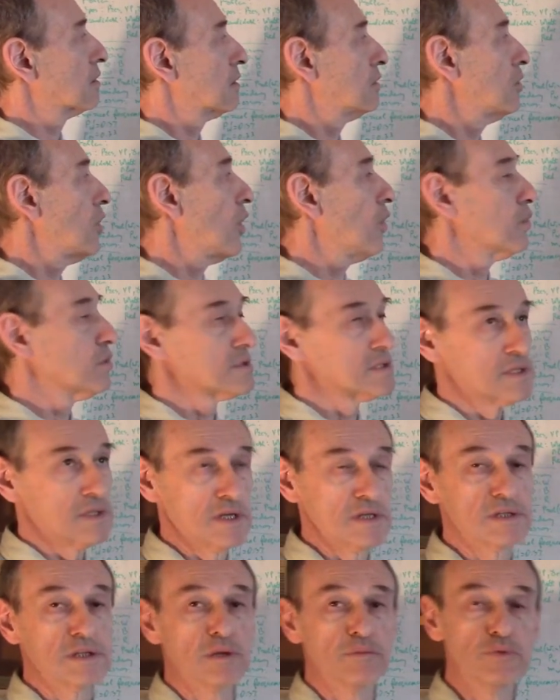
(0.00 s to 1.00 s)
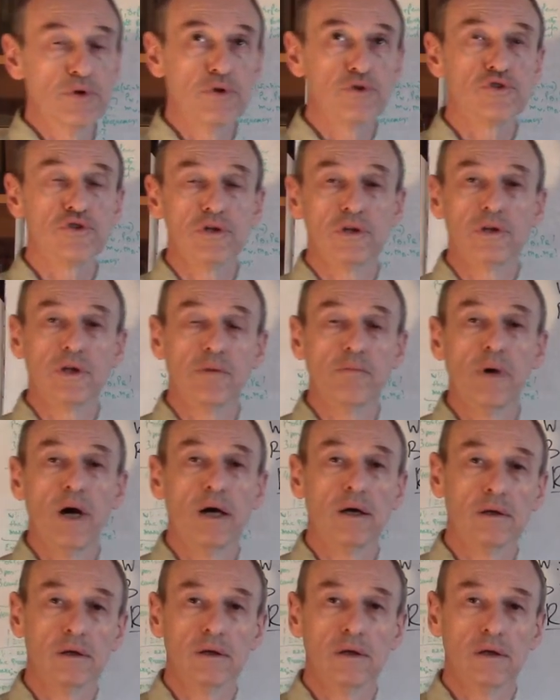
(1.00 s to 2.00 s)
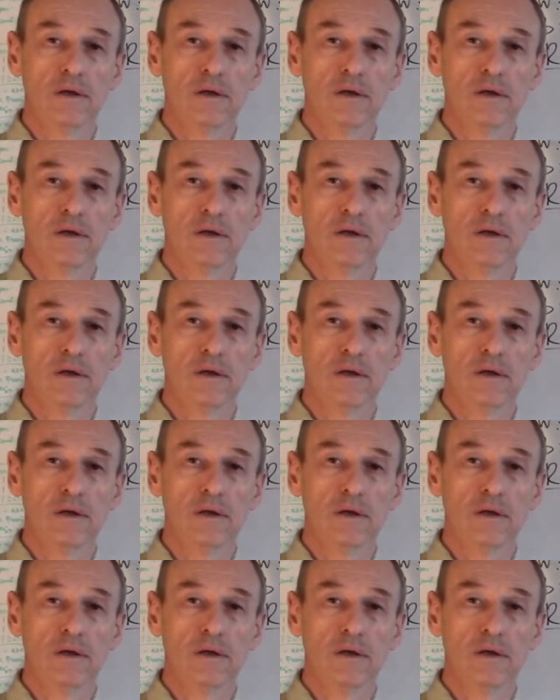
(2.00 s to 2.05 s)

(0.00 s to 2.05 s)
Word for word: close distribution among